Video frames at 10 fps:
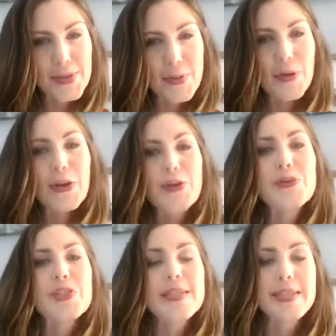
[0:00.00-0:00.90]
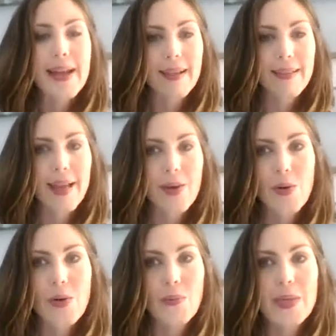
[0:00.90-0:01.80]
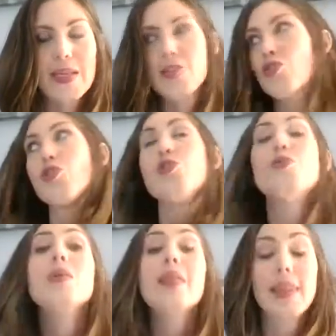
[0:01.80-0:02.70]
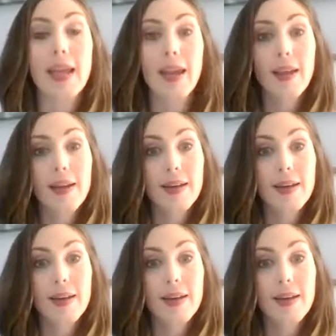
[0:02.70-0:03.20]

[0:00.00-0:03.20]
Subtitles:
Or are you just setting that goal because you think